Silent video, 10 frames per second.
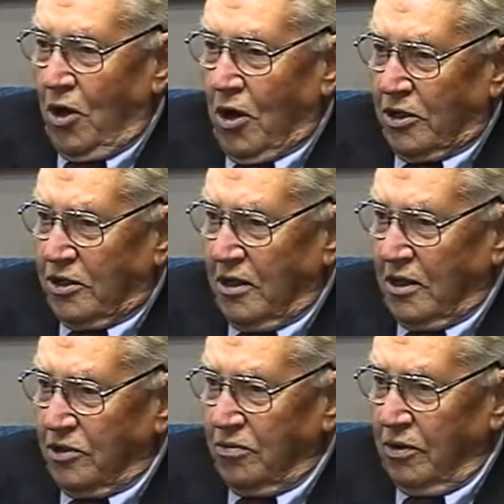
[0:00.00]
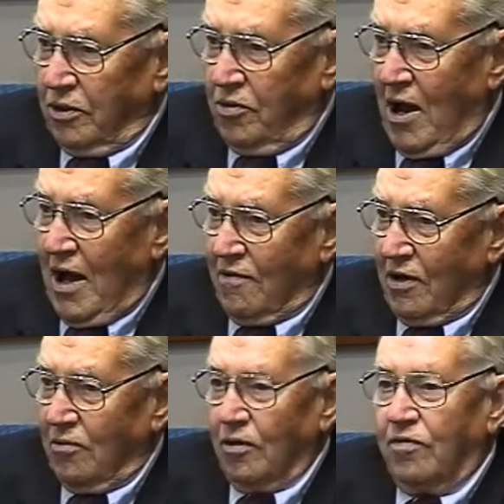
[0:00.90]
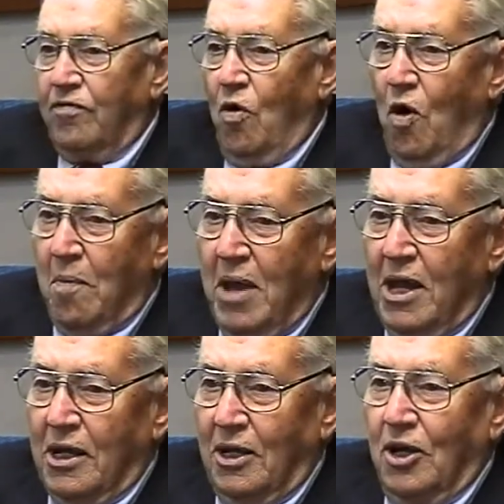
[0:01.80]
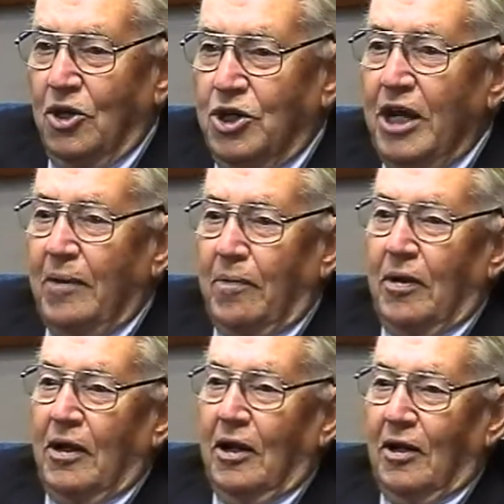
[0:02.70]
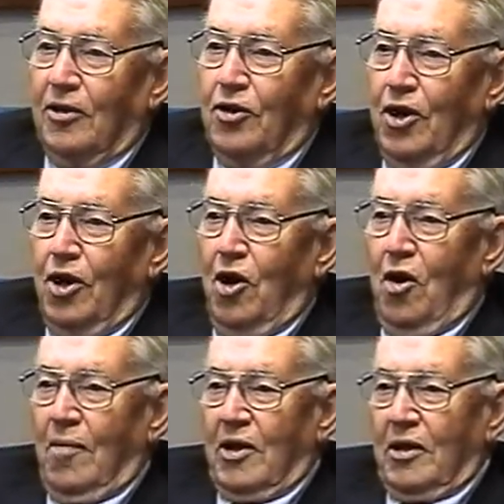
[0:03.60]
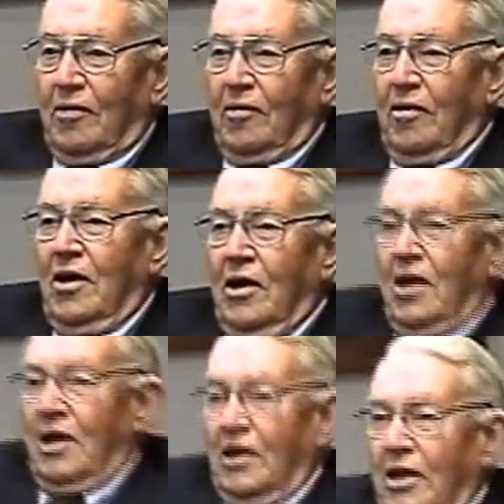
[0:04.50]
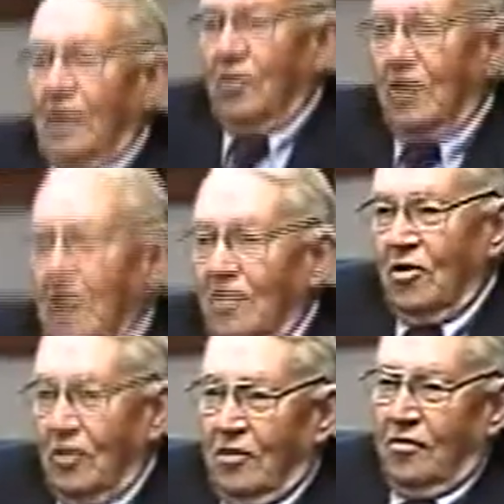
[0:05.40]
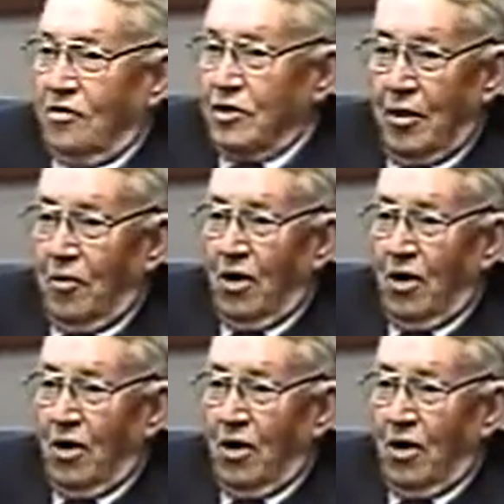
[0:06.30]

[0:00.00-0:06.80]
charged us with driving with 4 men in a Jeep. That in the Third Army they would never, for